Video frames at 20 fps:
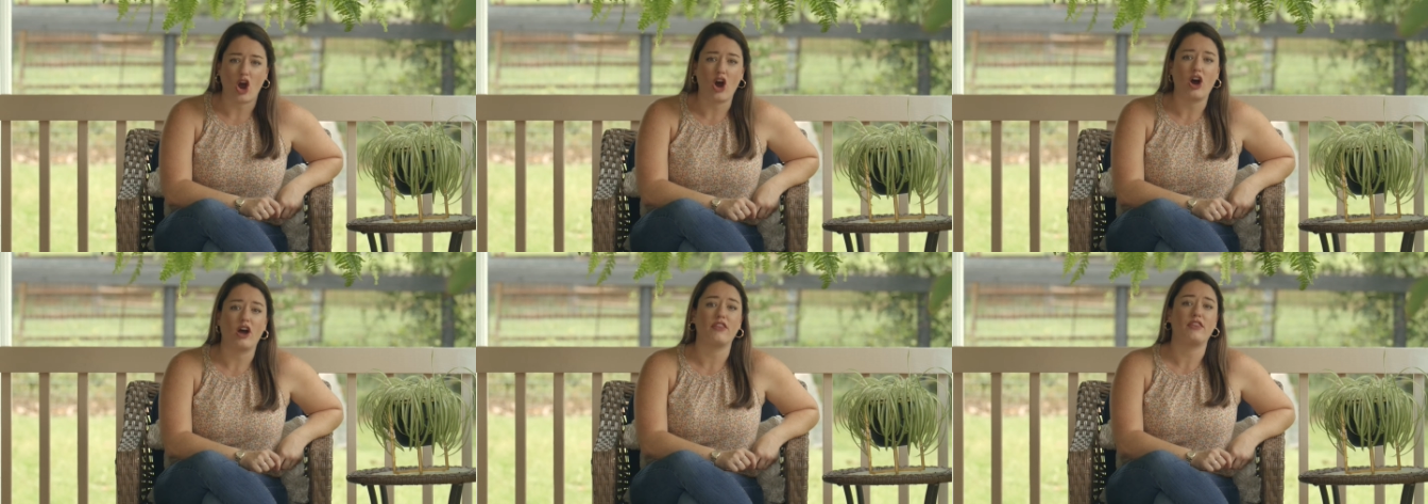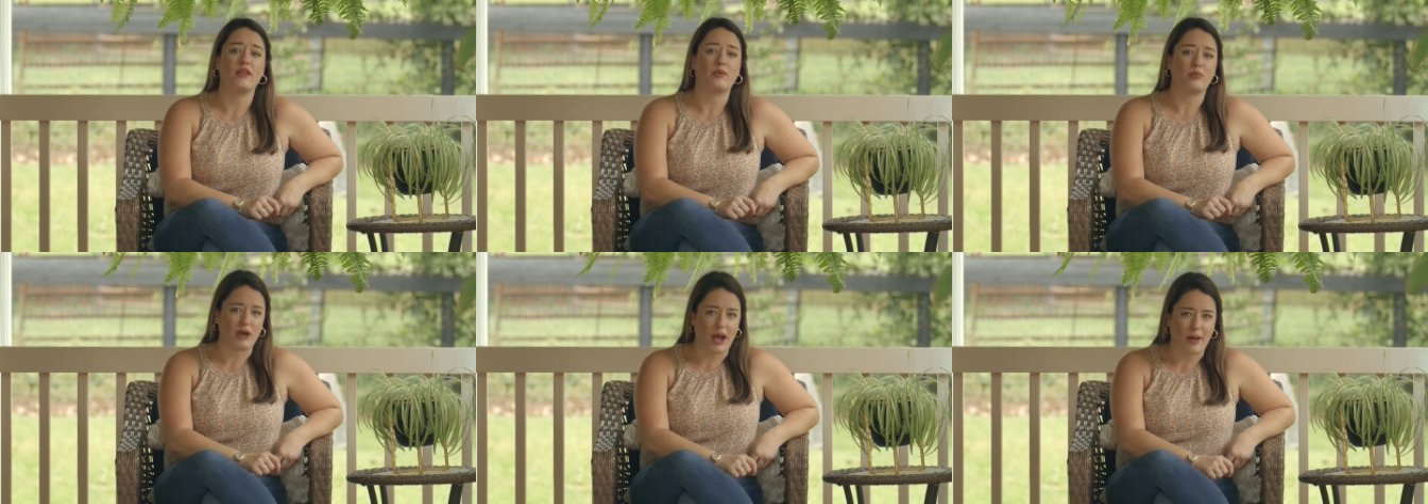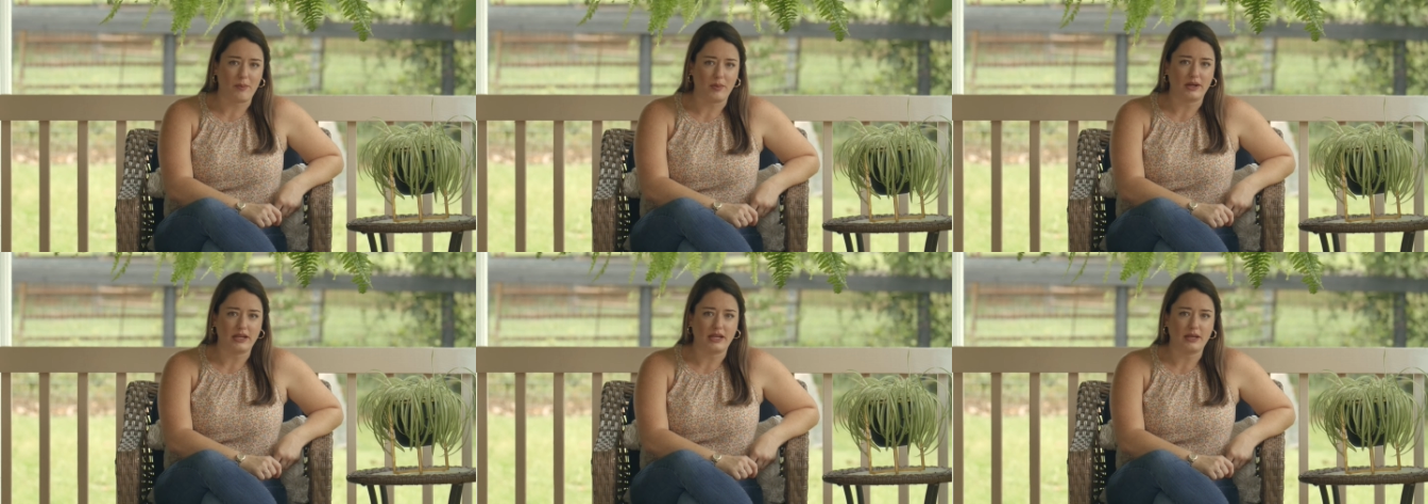on the
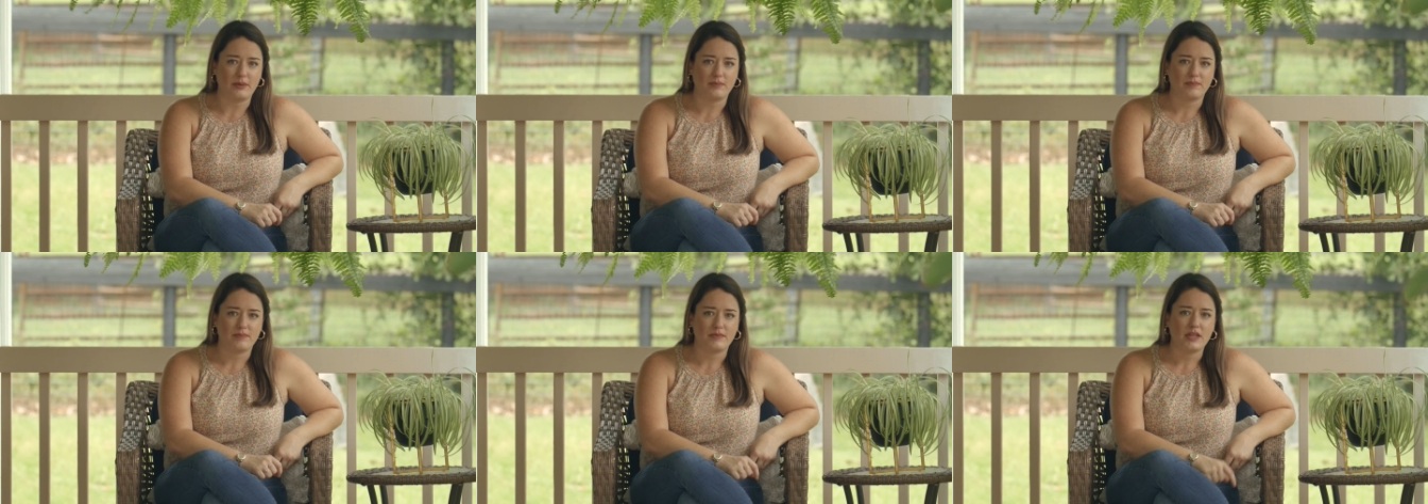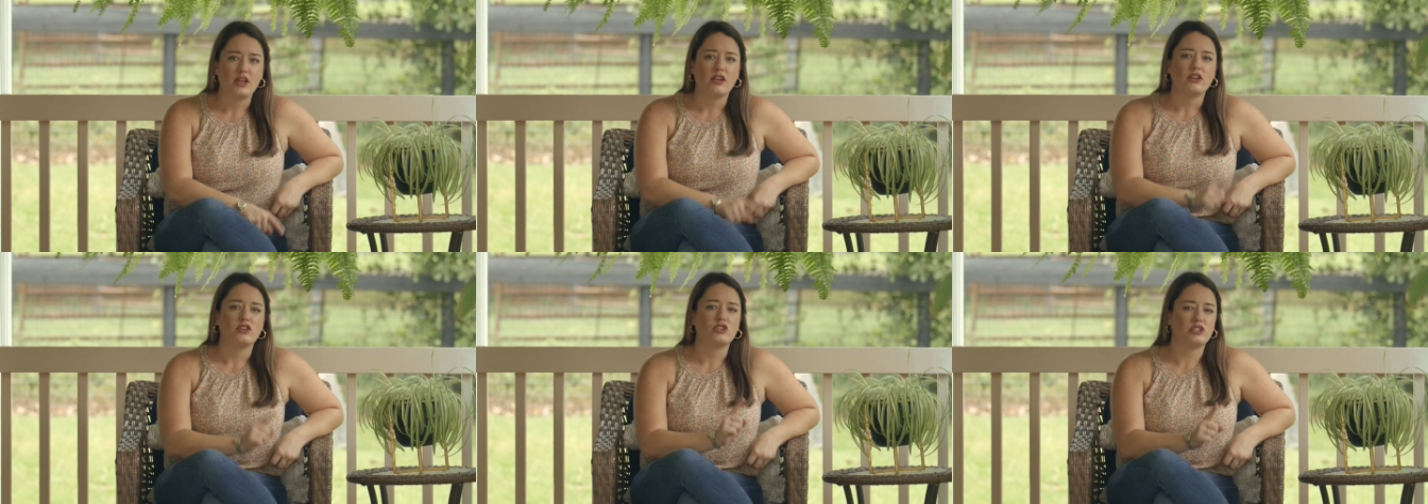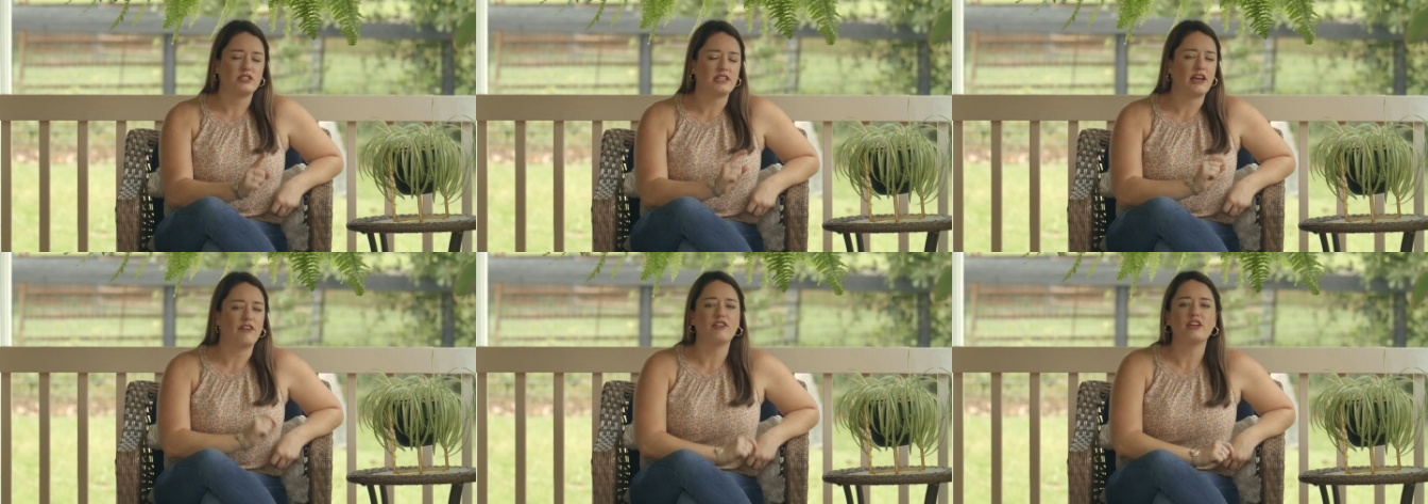property. So
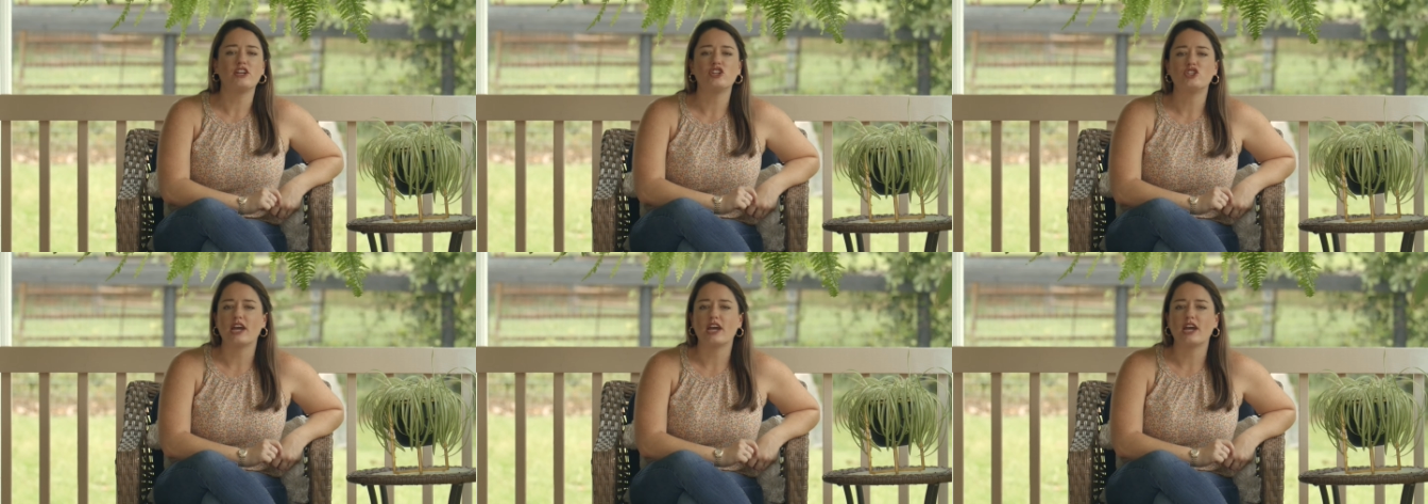definitely